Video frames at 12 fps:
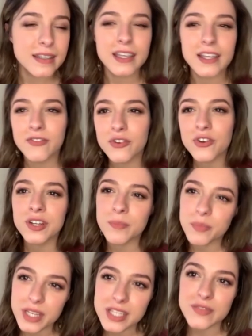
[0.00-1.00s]
if you're in a
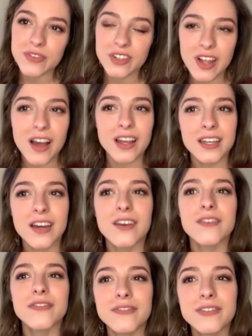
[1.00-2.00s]
place for long
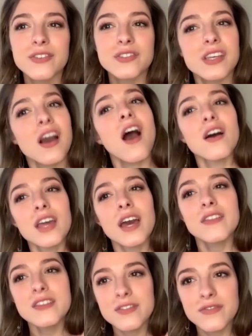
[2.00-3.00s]
enough, you say, oh yeah,
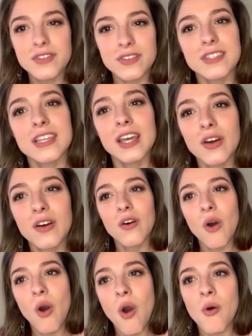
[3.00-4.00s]
this feels like
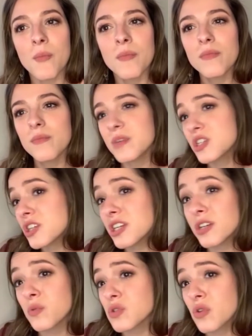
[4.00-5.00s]
home.
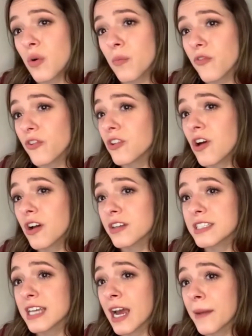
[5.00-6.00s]
Michigan was home for a
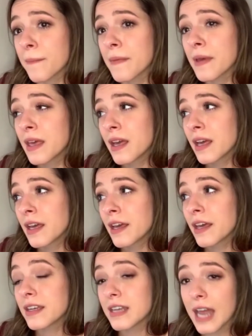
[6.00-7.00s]
long time.
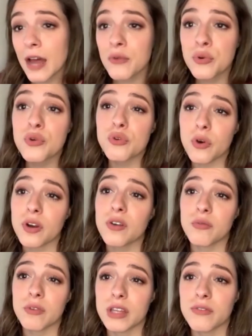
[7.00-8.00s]
Now New York
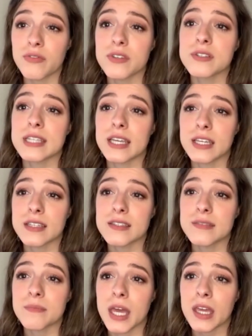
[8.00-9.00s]
really feels like
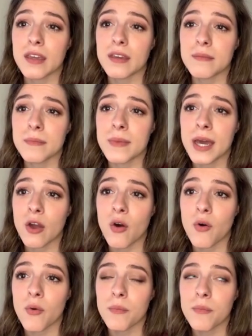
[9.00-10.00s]
it's my, my
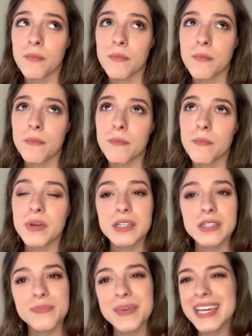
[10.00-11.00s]
home. But
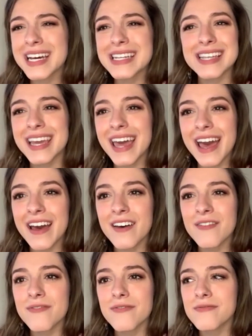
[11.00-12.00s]
it's because I
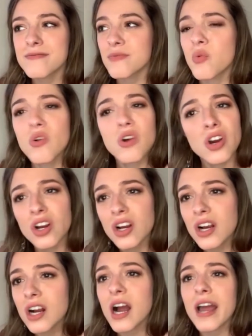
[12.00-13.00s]
have work,
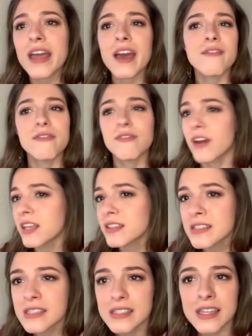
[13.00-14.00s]
I have
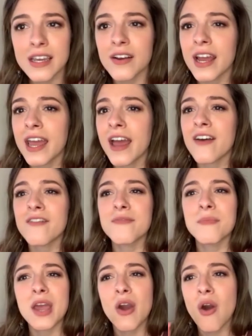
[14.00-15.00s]
friends there, I have
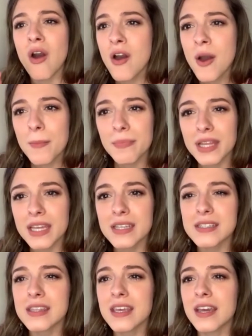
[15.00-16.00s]
my
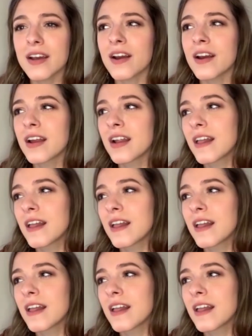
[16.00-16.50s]
place there.